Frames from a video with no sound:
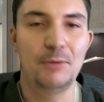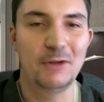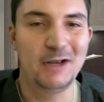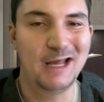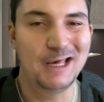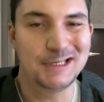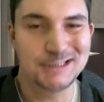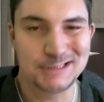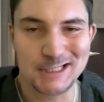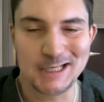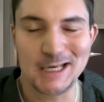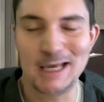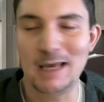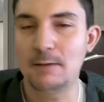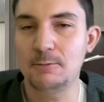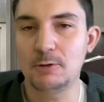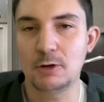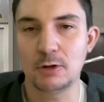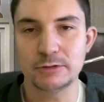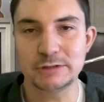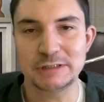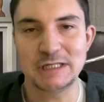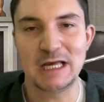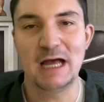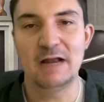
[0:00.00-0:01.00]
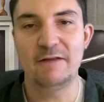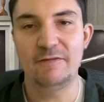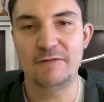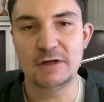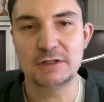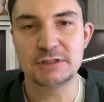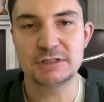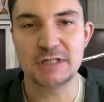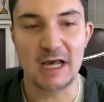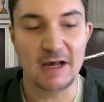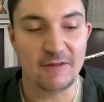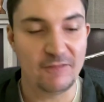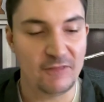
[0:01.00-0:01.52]
But as the game goes on,
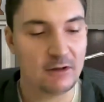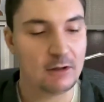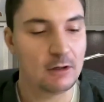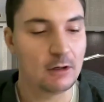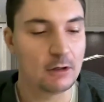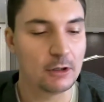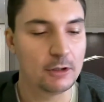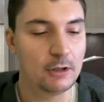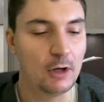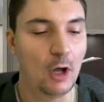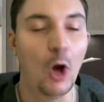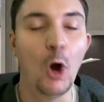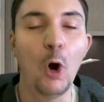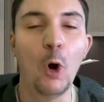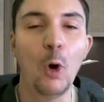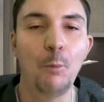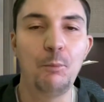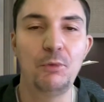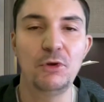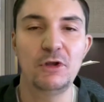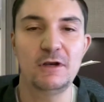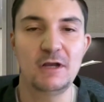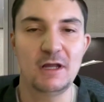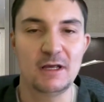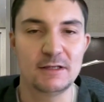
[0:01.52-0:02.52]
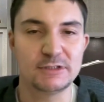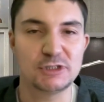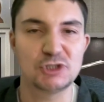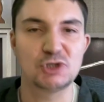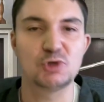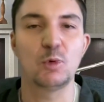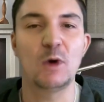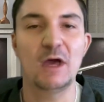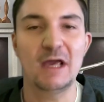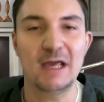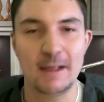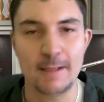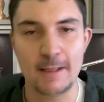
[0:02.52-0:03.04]
things I think are going to open and
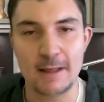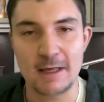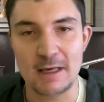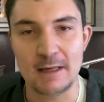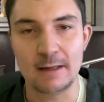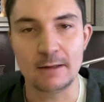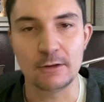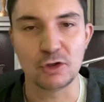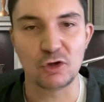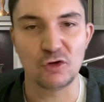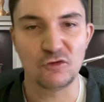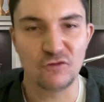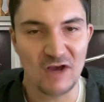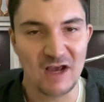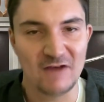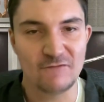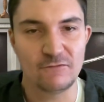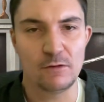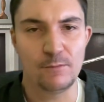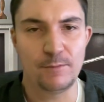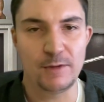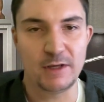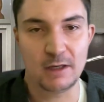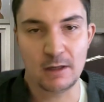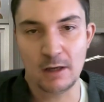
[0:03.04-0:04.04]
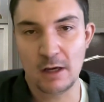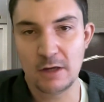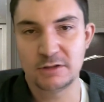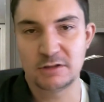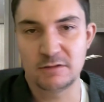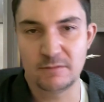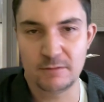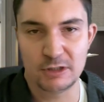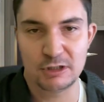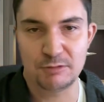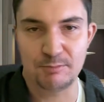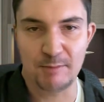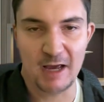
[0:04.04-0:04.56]
sway in the Eagles' favor
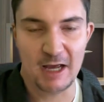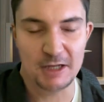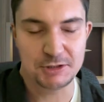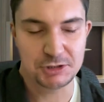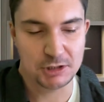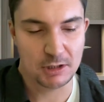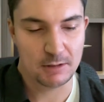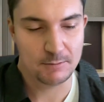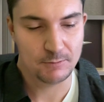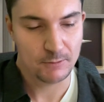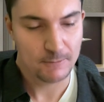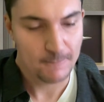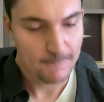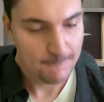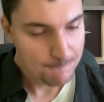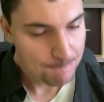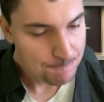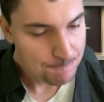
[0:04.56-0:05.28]
because of this matchup.